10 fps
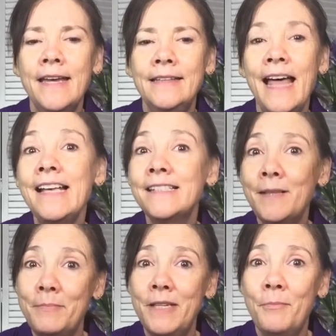last
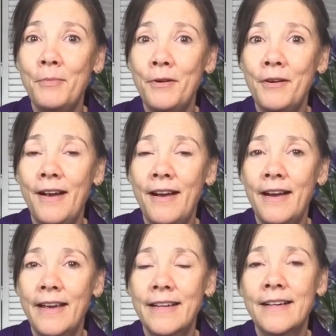September
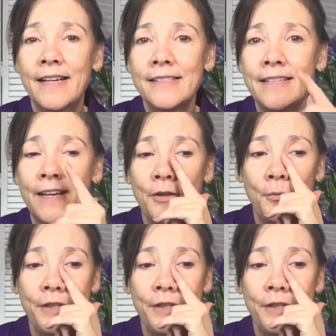I got together